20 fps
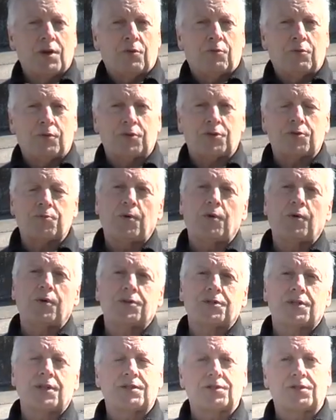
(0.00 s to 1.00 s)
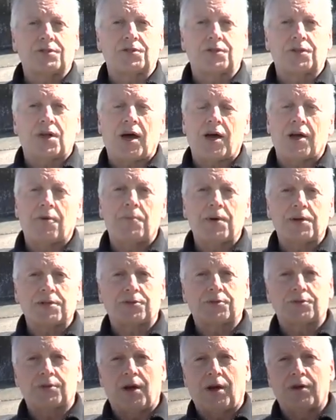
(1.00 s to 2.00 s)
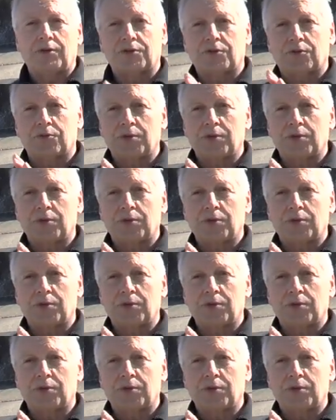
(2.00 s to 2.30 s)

With the smaller sensors and higher pixel count,